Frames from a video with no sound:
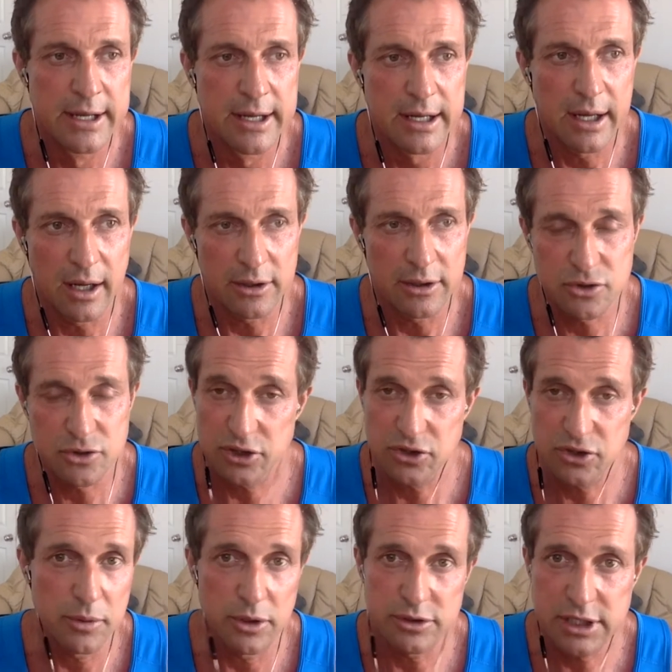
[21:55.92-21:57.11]
Uh, stress
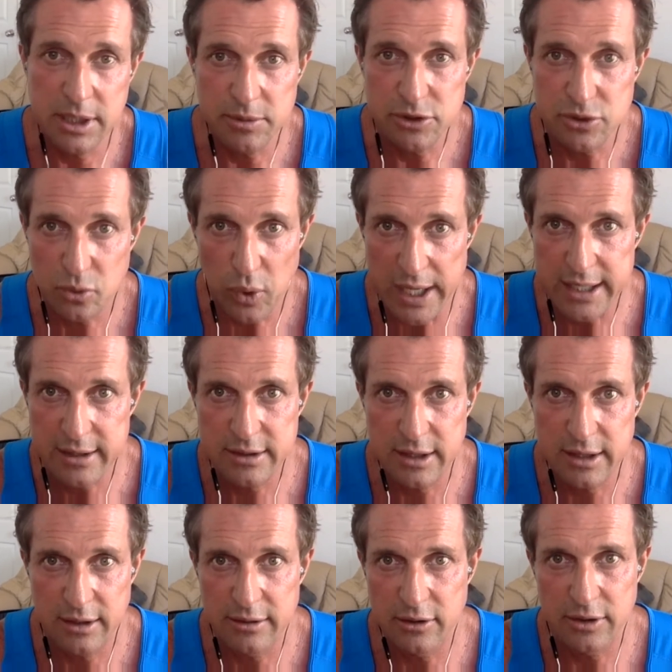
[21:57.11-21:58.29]
hormones keep us awake.
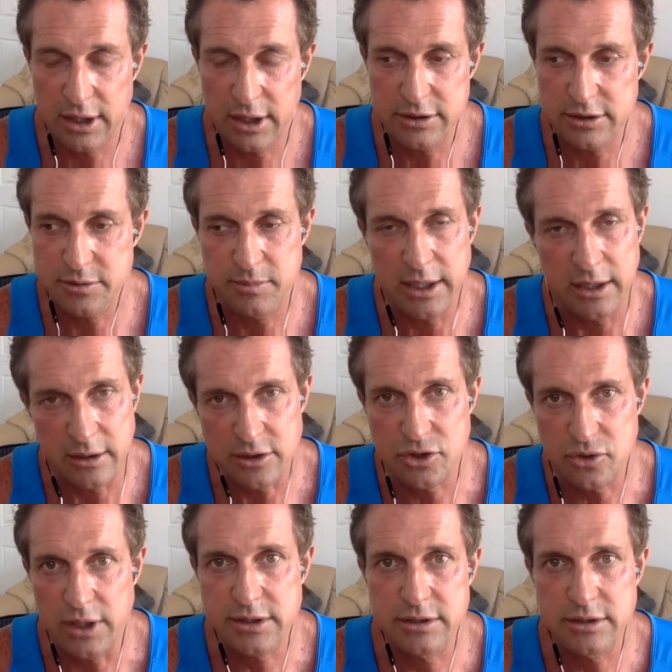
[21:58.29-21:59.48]
Not, they're not just making us
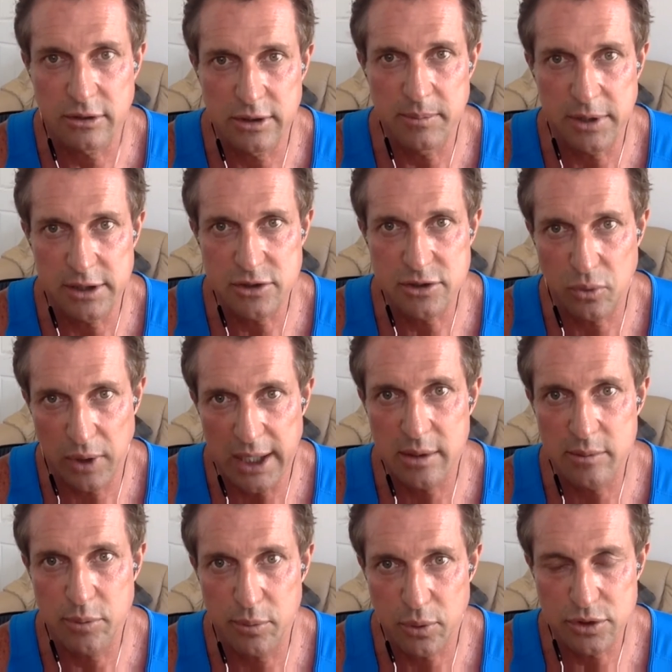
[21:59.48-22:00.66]
stressed; they're keeping us awake in
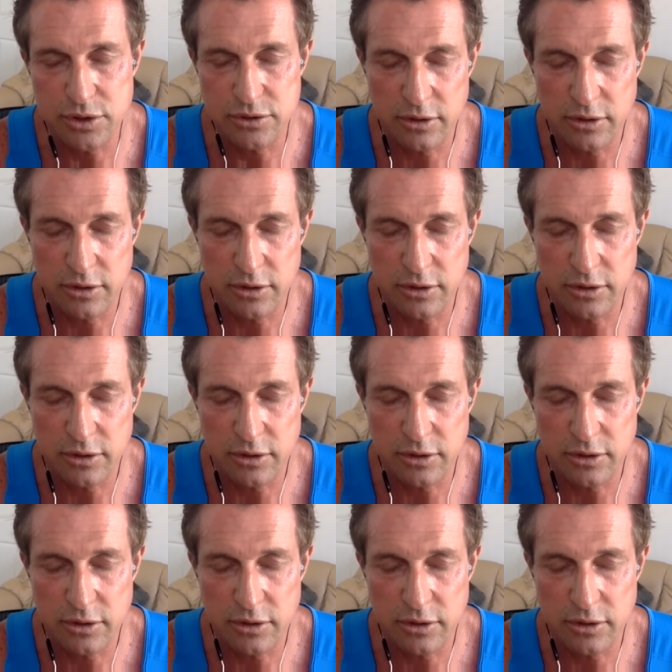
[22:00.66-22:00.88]
proportion to our